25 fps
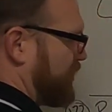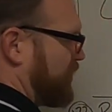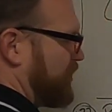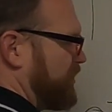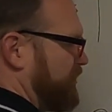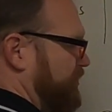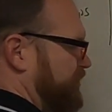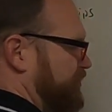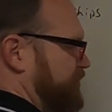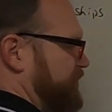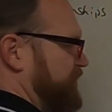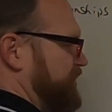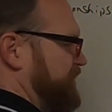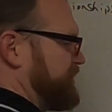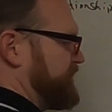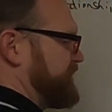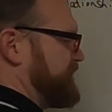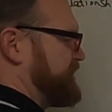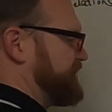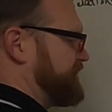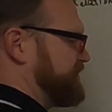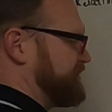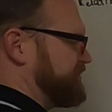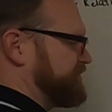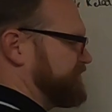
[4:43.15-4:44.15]
all three of
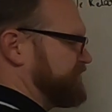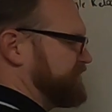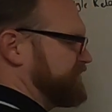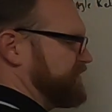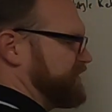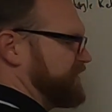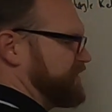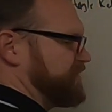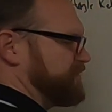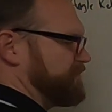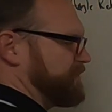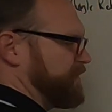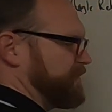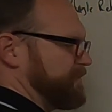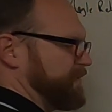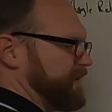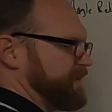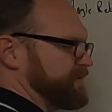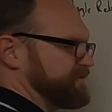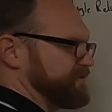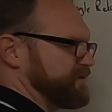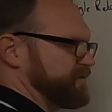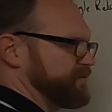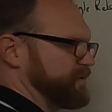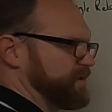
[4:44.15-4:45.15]
these into my
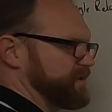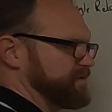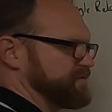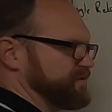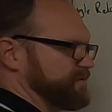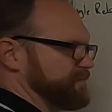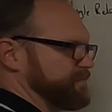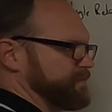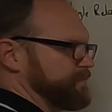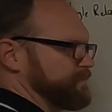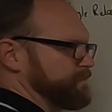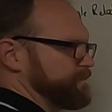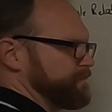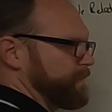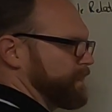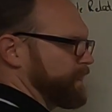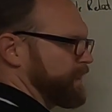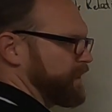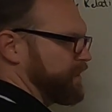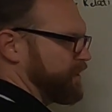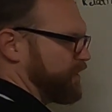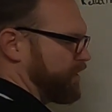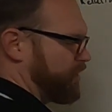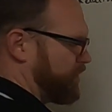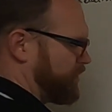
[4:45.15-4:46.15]
base equation.
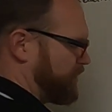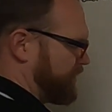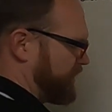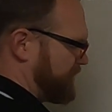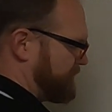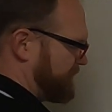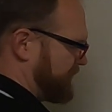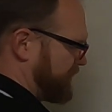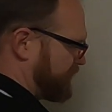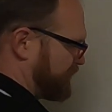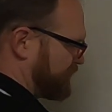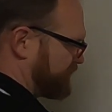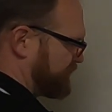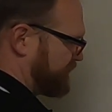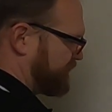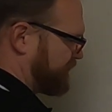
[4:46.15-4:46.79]
Rm equals